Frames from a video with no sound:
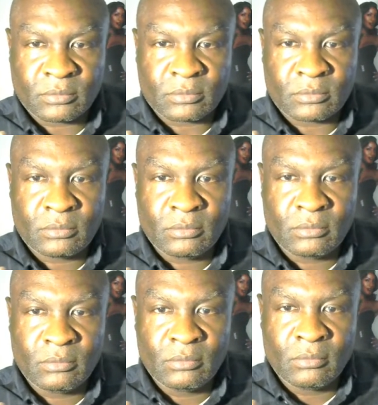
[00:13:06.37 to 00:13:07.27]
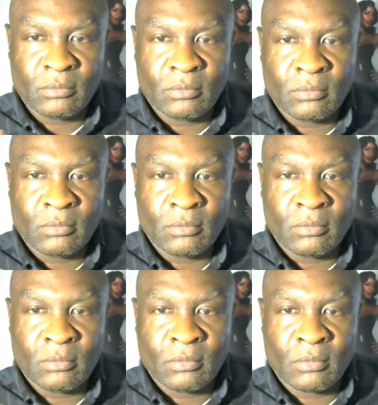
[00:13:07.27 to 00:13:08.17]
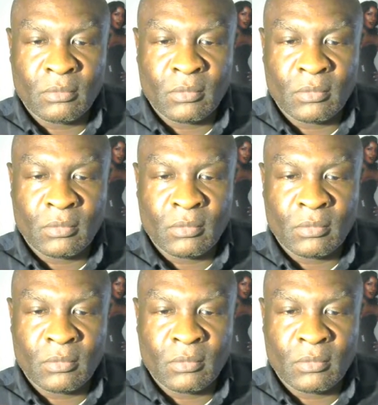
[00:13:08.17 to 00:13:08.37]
(no one is talking)